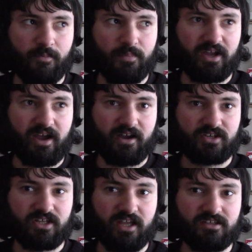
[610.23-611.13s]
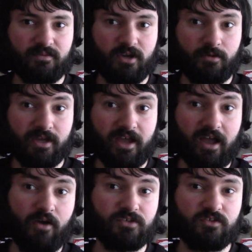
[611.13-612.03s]
but it actually ended up coming
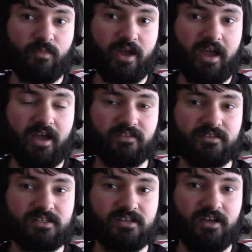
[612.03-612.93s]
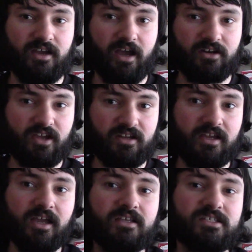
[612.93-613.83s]
out of my hands and getting